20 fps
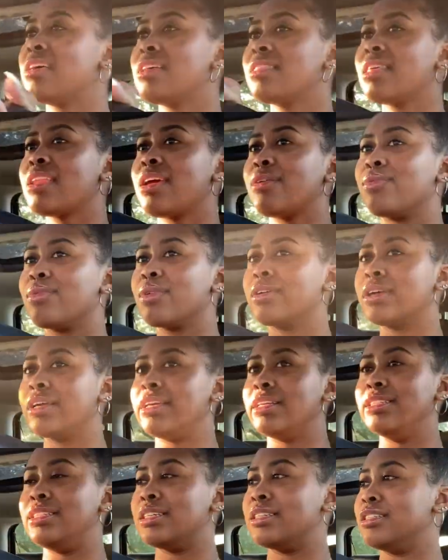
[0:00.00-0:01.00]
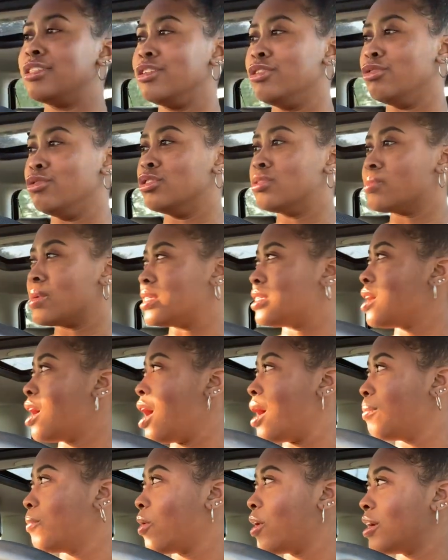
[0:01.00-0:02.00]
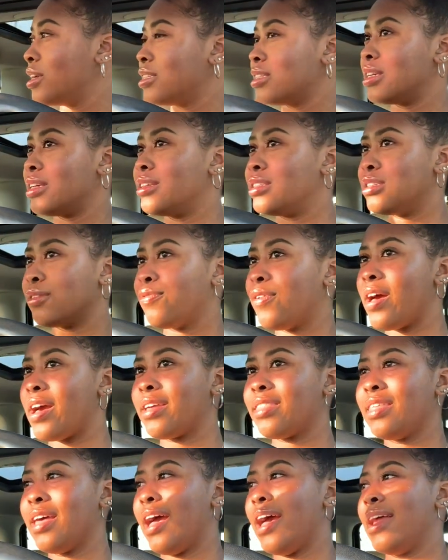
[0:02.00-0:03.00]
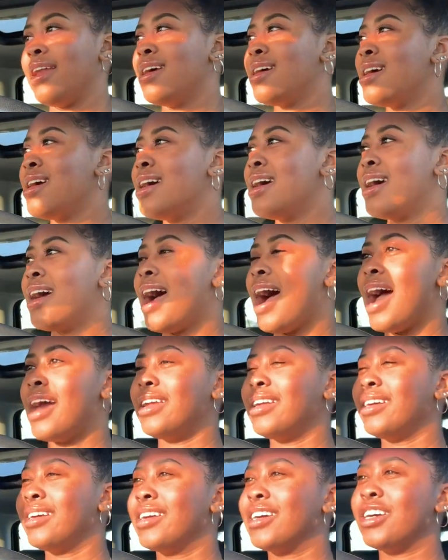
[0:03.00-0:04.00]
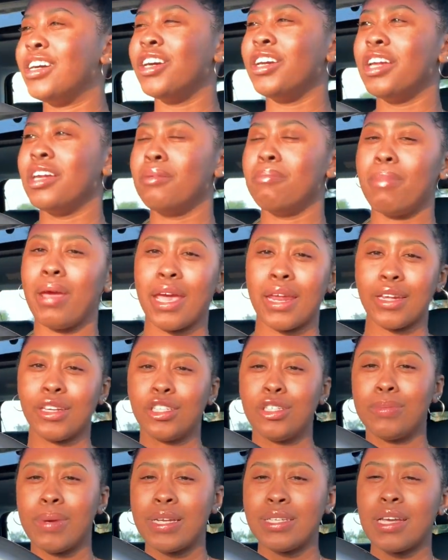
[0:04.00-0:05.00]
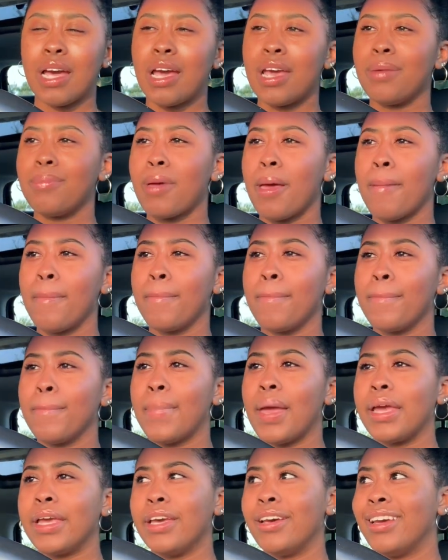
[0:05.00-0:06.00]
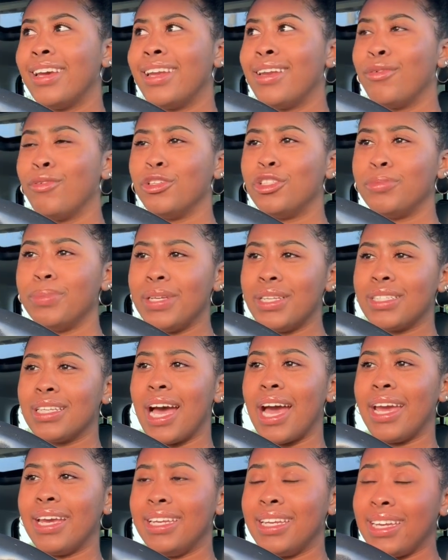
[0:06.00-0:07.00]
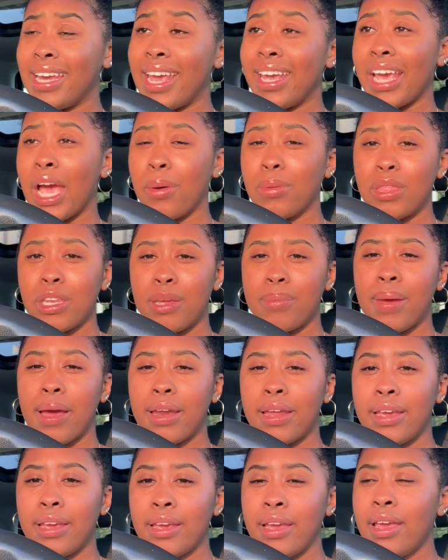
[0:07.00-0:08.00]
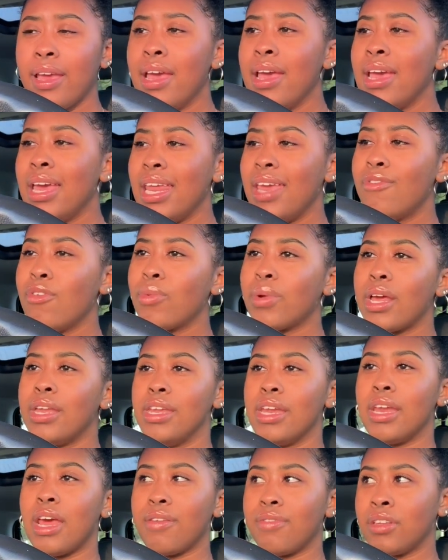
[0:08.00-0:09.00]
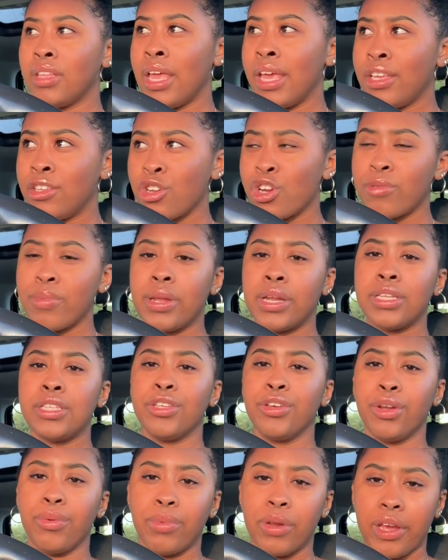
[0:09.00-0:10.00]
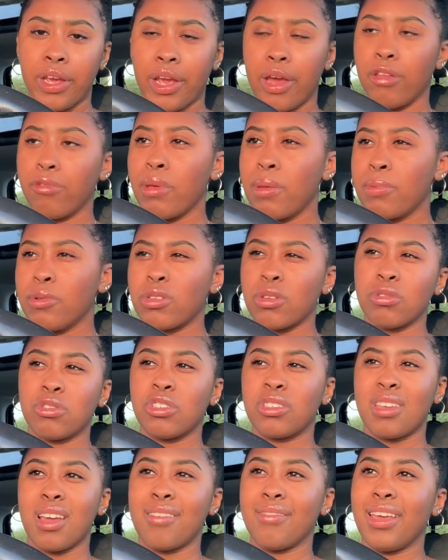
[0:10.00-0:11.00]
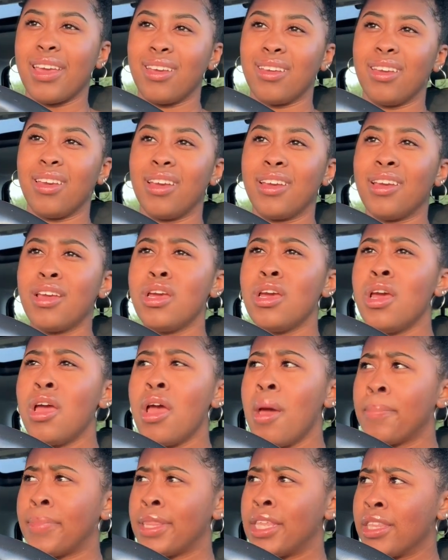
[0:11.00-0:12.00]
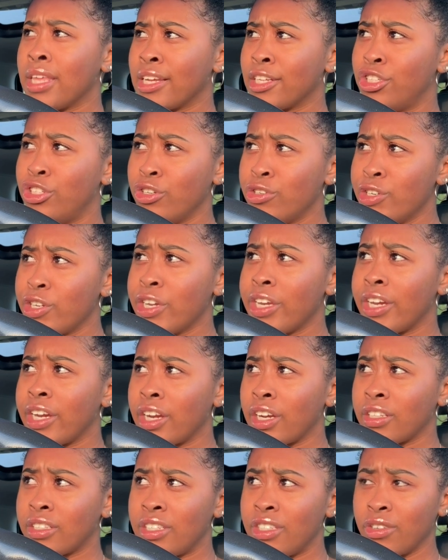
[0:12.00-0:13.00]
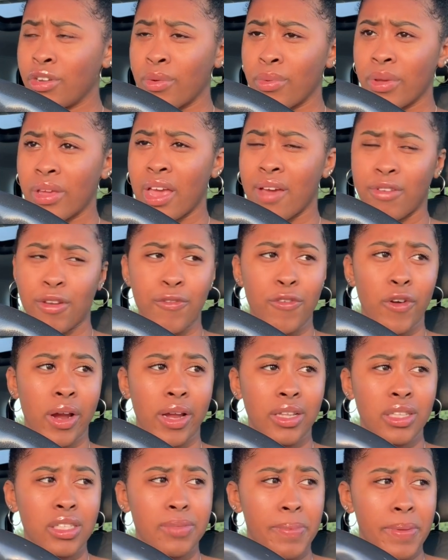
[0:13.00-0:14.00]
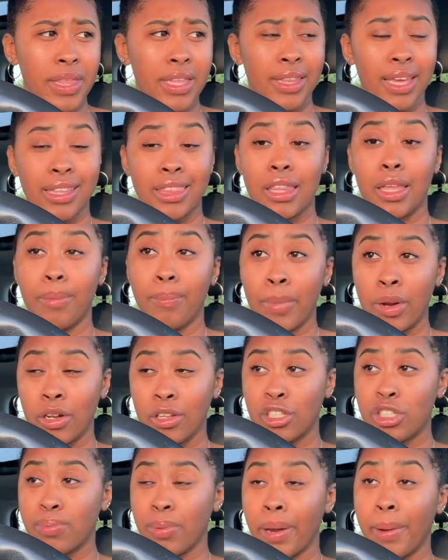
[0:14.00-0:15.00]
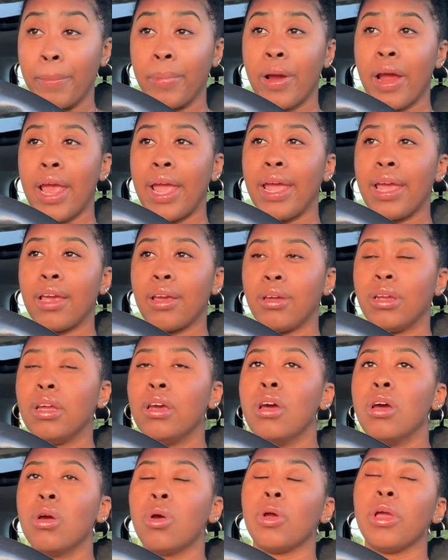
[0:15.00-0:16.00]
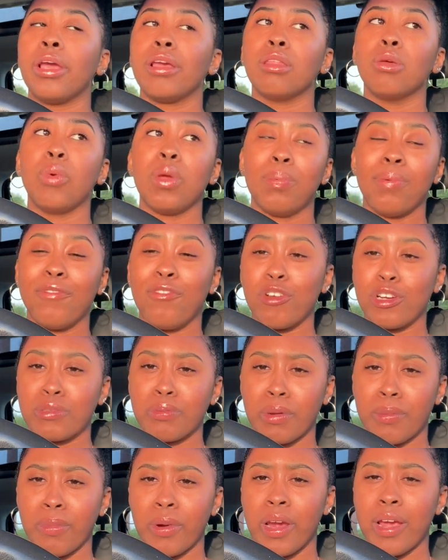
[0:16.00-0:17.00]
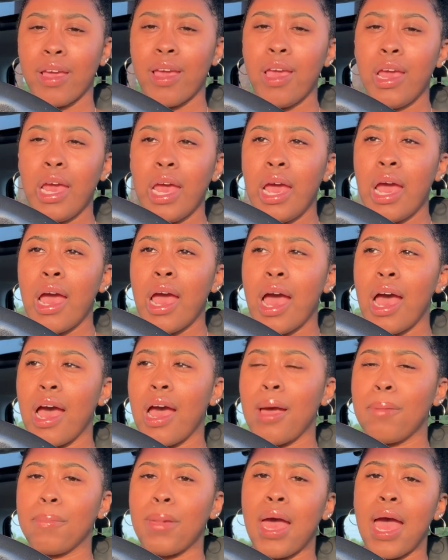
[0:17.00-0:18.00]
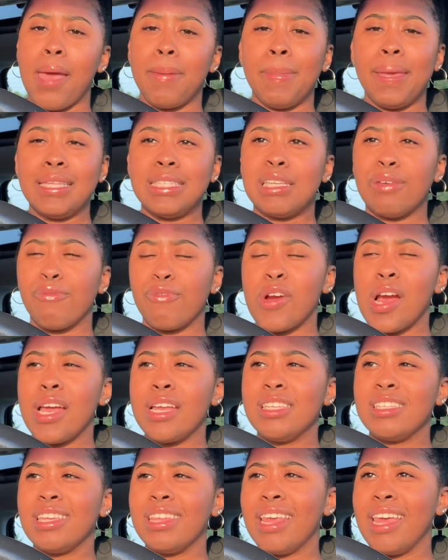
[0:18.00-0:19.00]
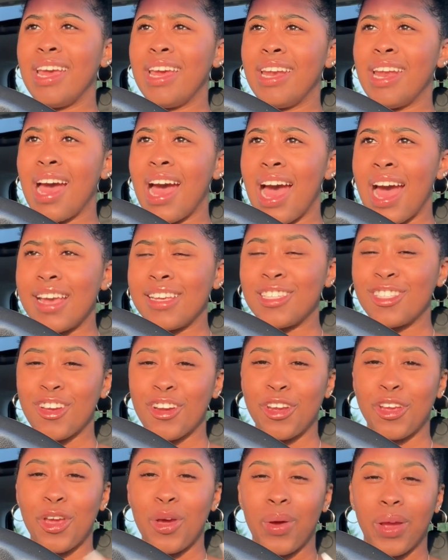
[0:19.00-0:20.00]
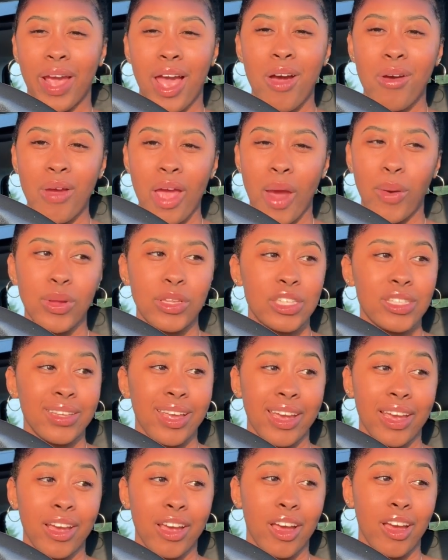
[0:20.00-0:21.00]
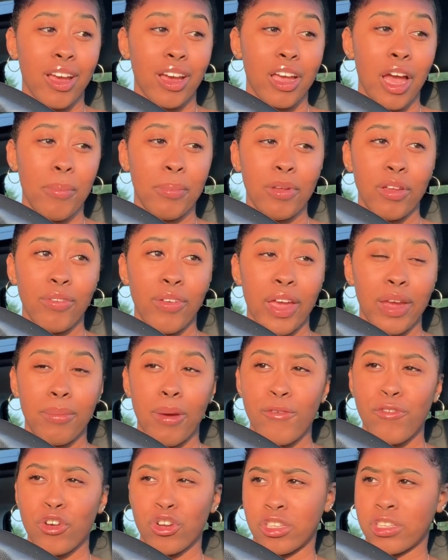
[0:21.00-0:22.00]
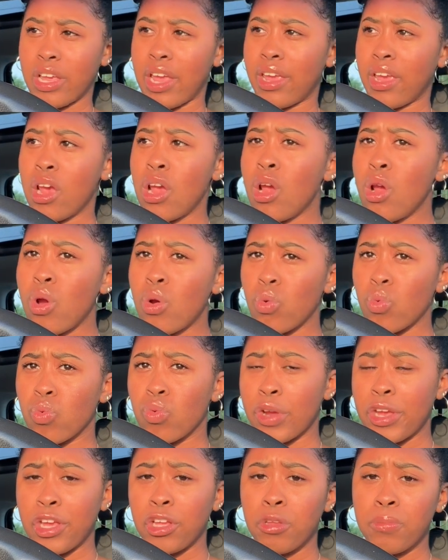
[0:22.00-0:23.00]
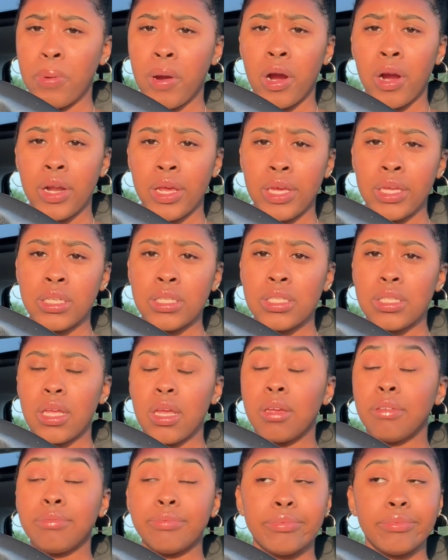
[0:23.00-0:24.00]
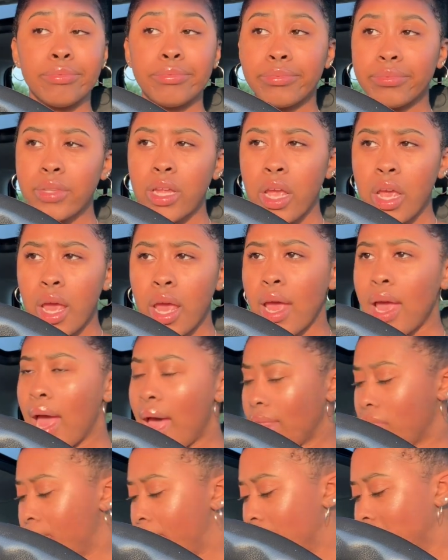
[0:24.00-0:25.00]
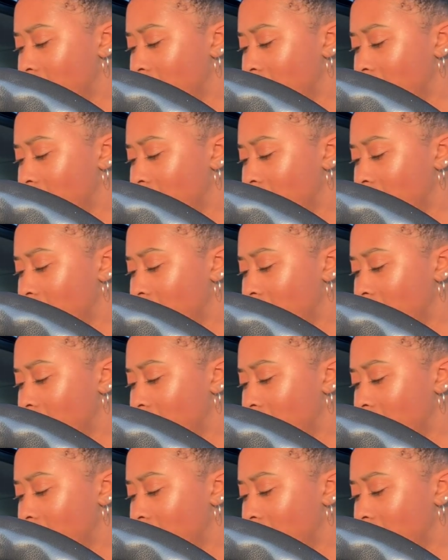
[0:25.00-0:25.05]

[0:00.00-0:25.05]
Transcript: not that I really didn't use my time wisely. It's the fact that I couldn't manage my time good, which means I didn't hang out with anybody. Even when I didn't have a like tournament, I still didn't want to hang out with people, so I was just kind of like, eh. But then like junior year, still didn't really have any friends. But then like the middle of spring break, or, like the week before spring break, um, I made some friends and then I started going out. I went to like a couple of like my first like real parties. Had the